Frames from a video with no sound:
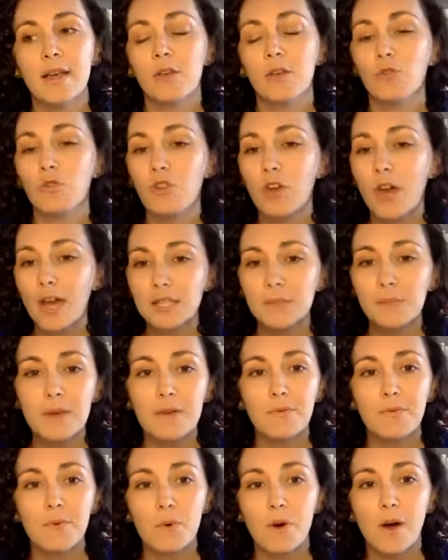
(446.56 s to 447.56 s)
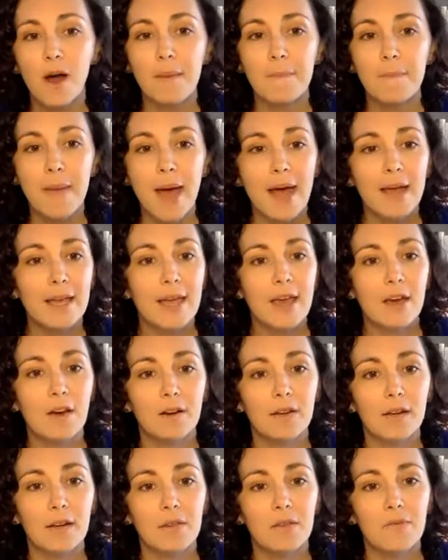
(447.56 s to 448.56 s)
just before I met
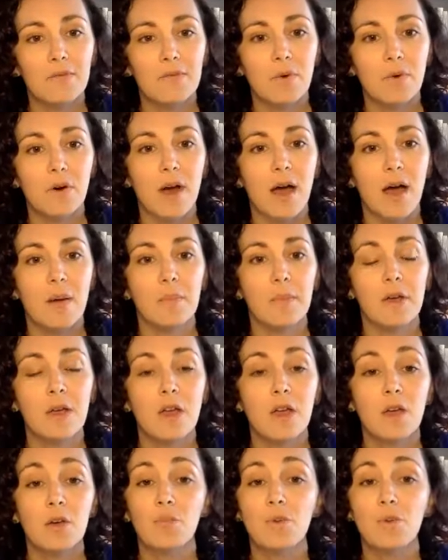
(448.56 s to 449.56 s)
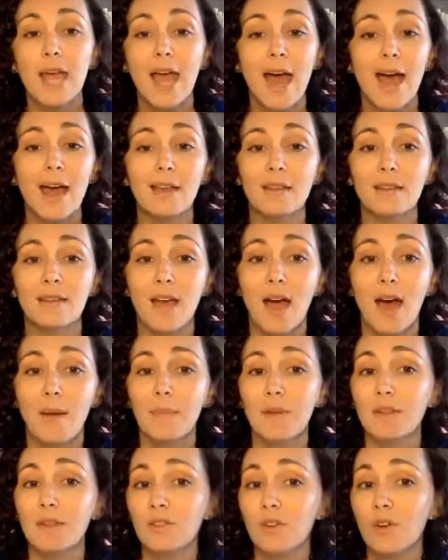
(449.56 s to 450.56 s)
Karen in the forum, we had
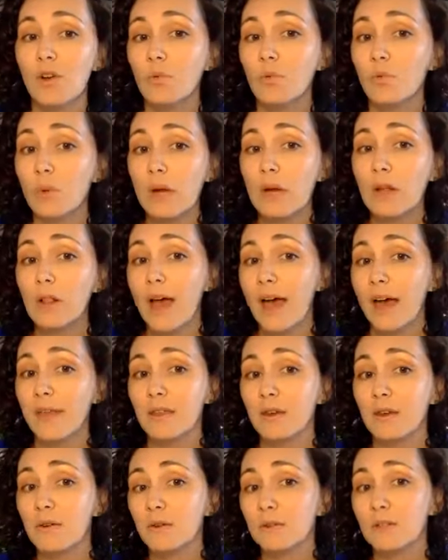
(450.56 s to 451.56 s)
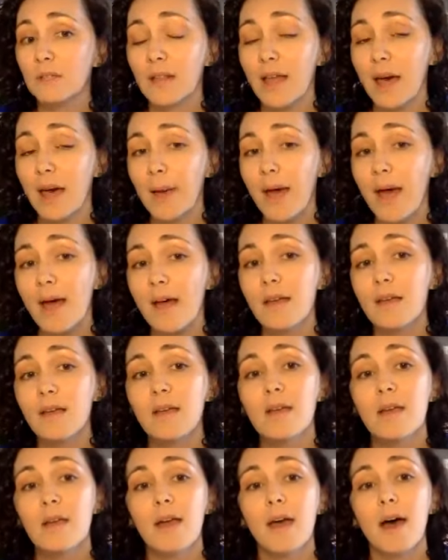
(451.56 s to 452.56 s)
come into a real ethical dilemma.
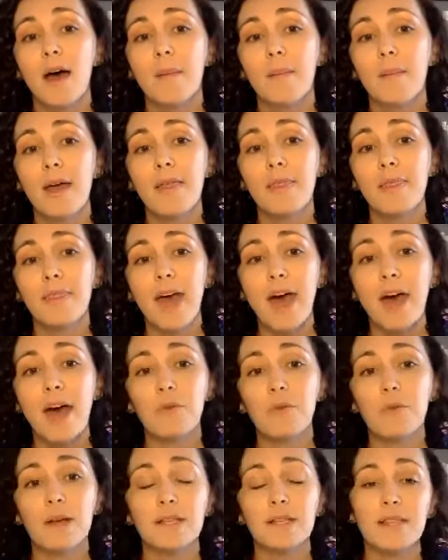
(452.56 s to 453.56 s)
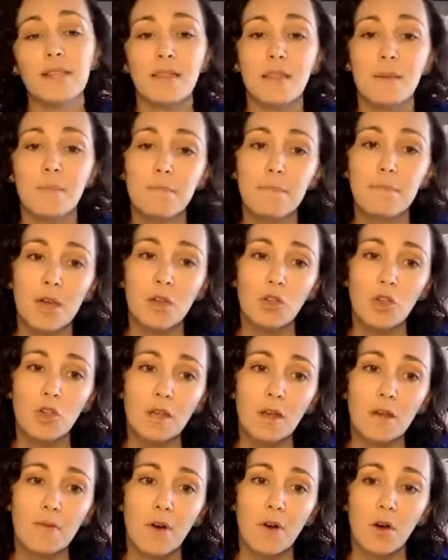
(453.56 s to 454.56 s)
And that was that the
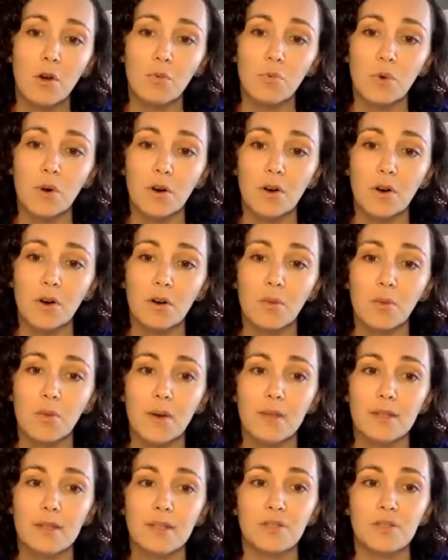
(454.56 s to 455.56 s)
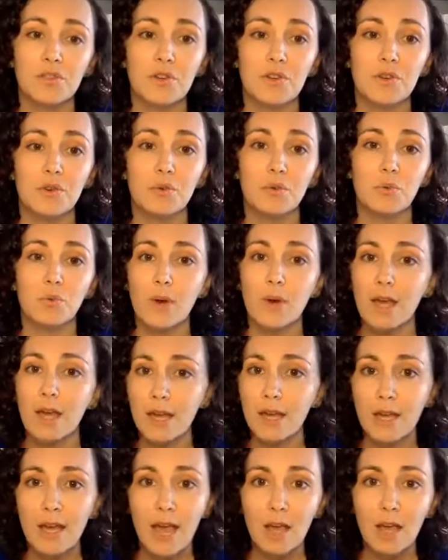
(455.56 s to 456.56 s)
mission of our work was to
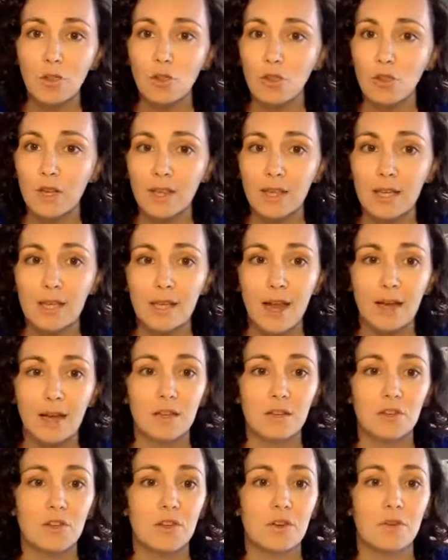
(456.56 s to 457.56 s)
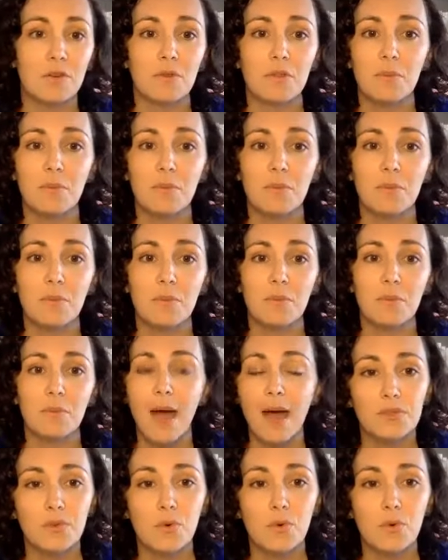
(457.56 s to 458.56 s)
re-engage disconnected youth
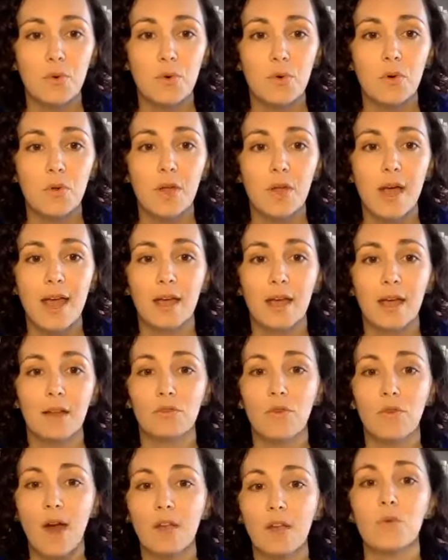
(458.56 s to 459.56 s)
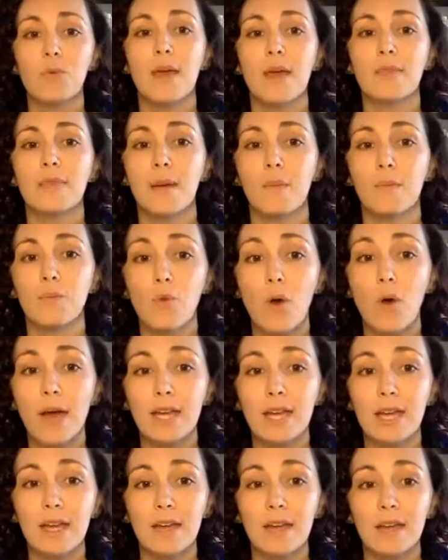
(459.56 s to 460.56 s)
back into school and graduate them
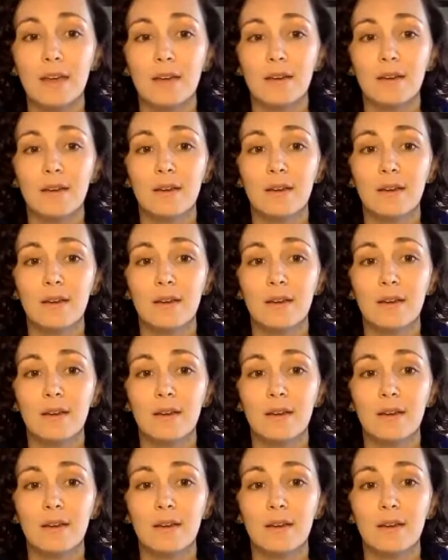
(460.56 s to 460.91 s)
ready